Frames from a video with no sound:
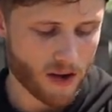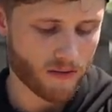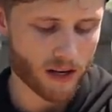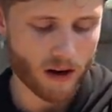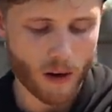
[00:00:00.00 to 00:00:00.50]

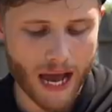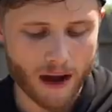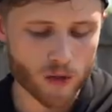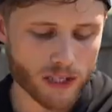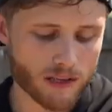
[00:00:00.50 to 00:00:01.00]
figure out
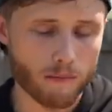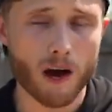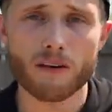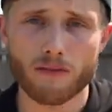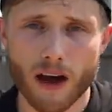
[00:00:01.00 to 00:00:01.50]
how you need to
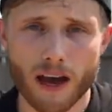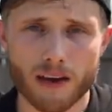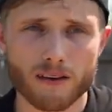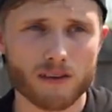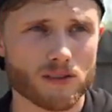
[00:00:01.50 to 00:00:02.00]
modify
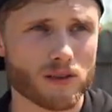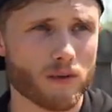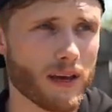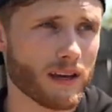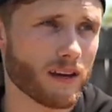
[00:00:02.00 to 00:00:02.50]
it to
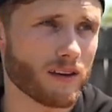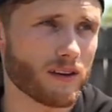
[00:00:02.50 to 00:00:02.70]
make